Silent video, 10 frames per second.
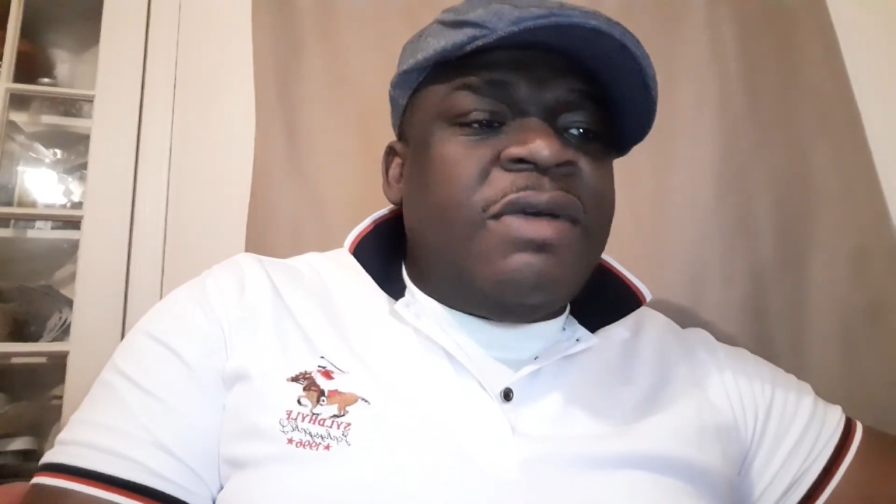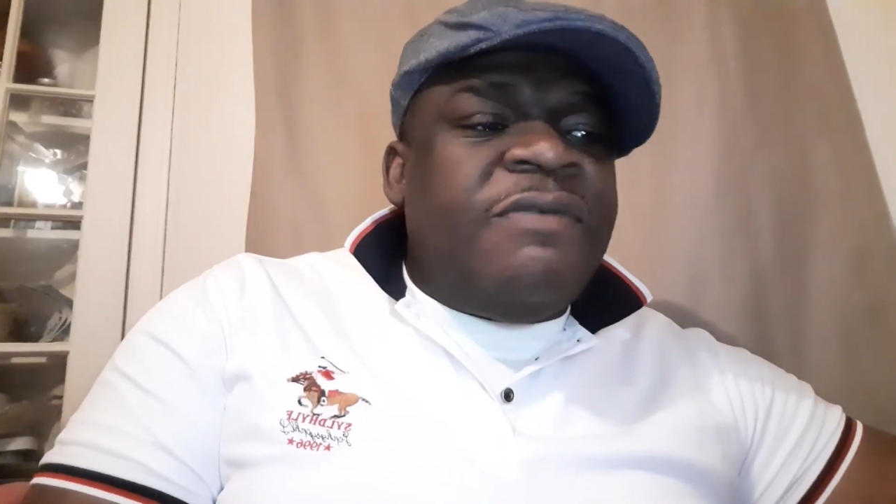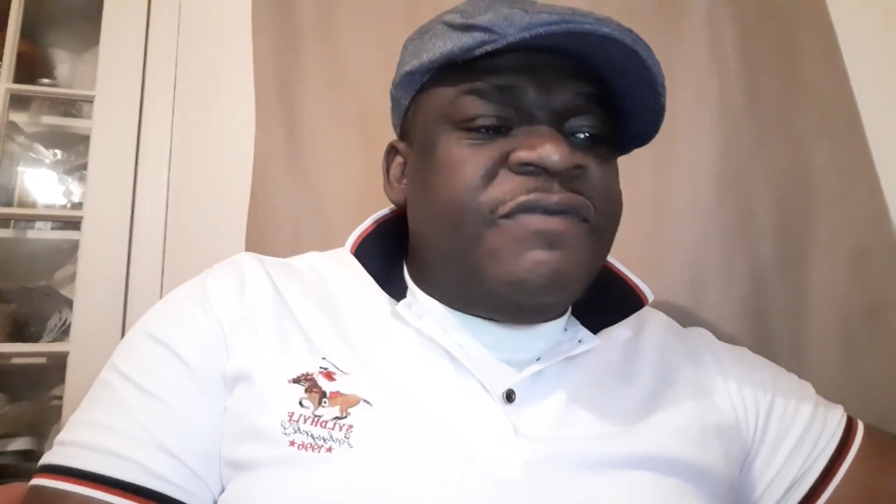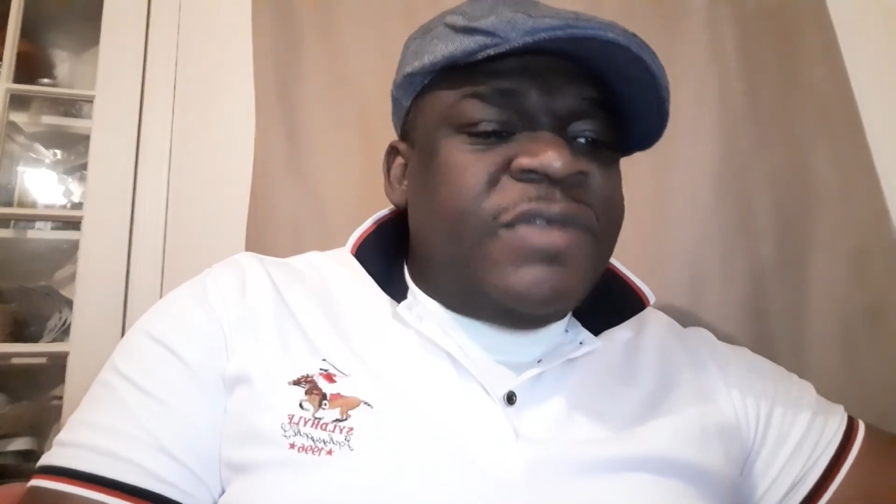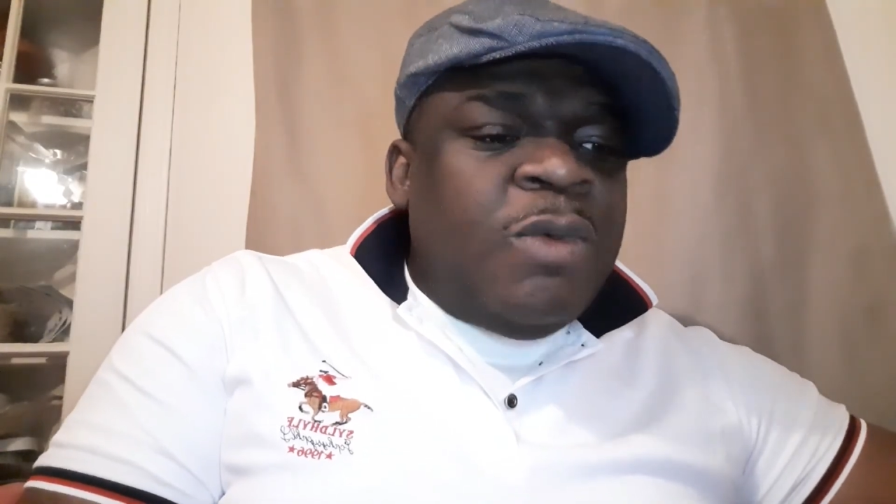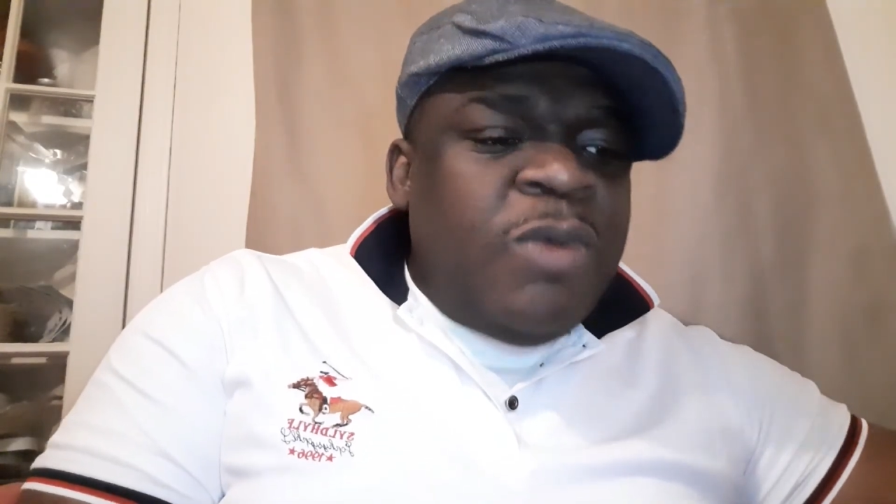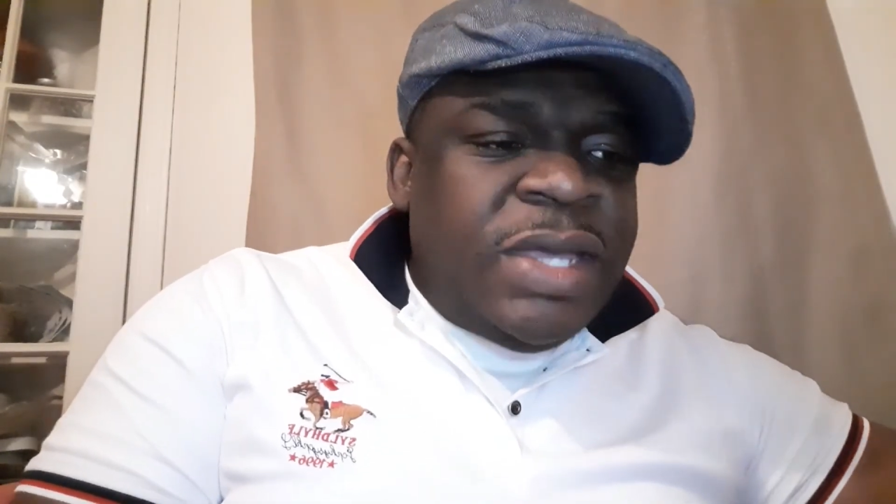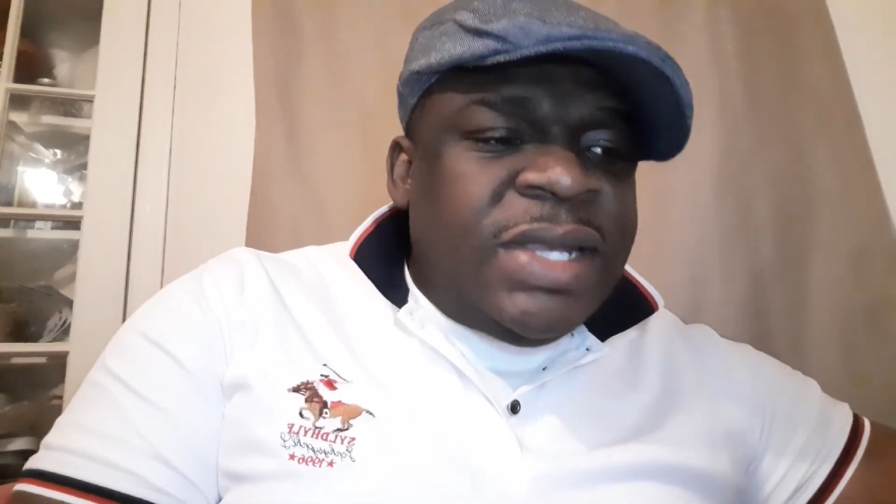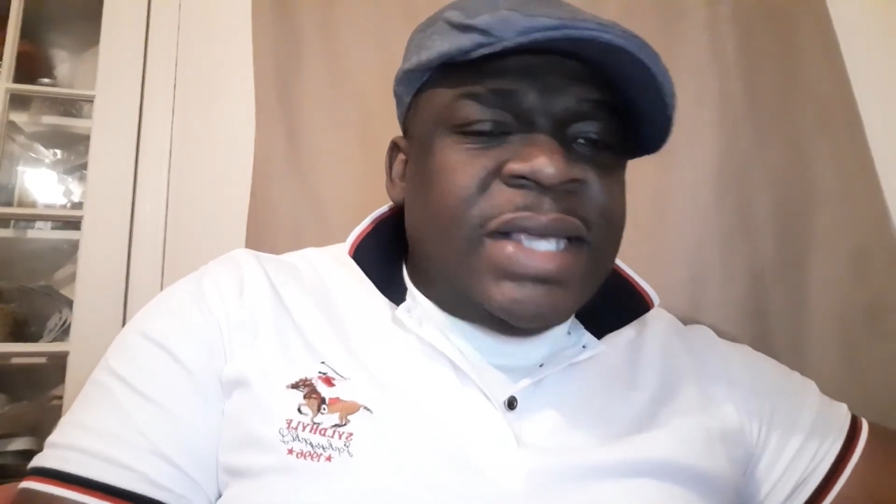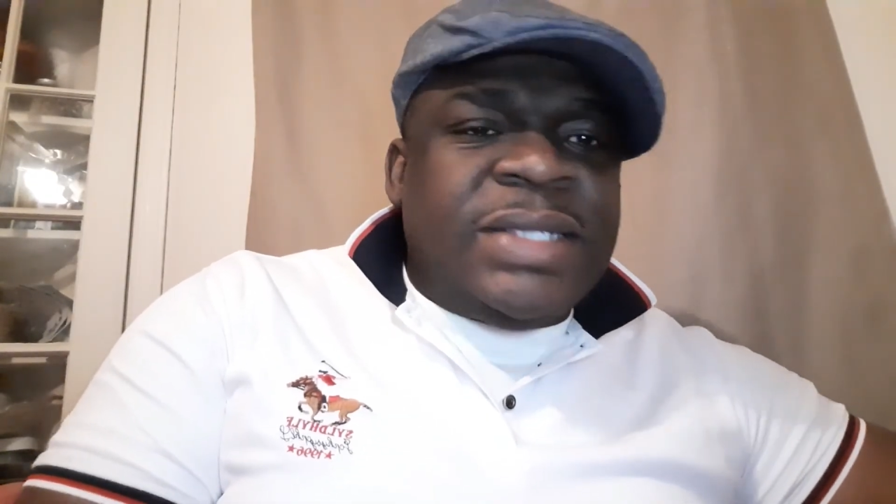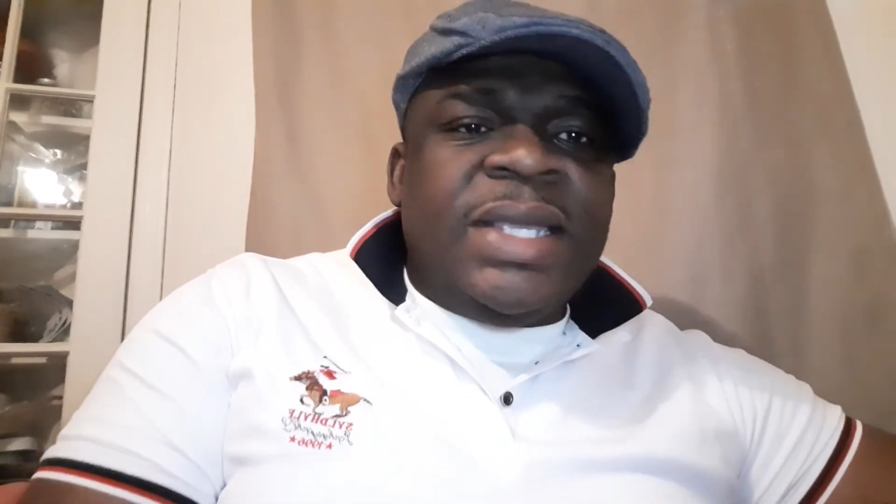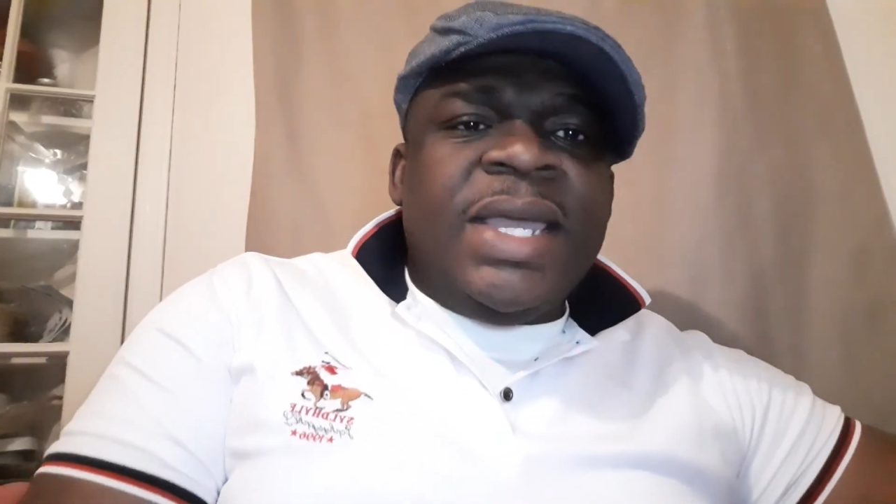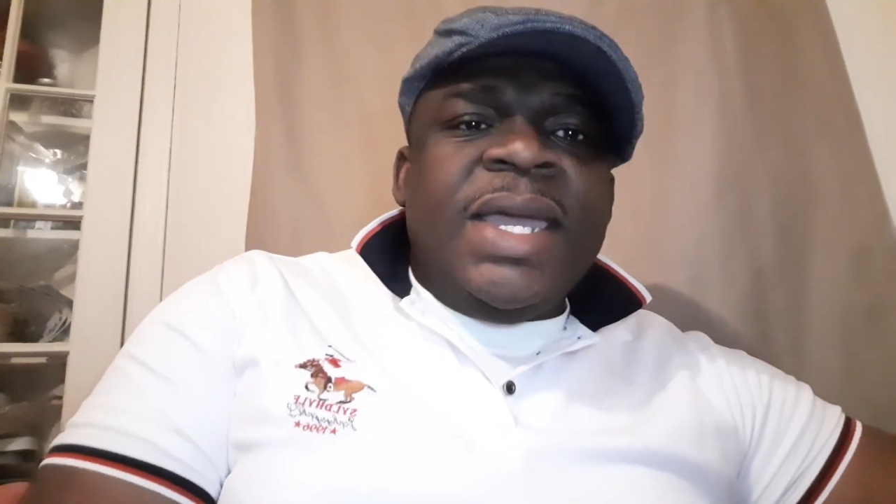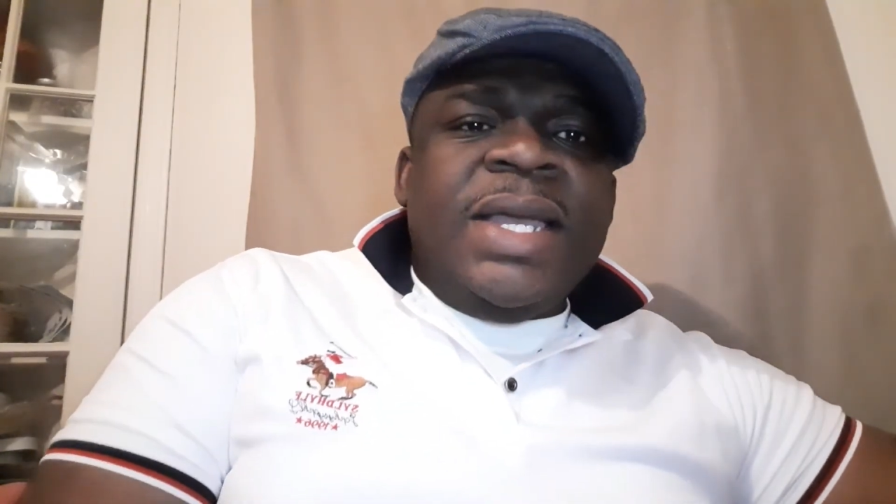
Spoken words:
of the weakness.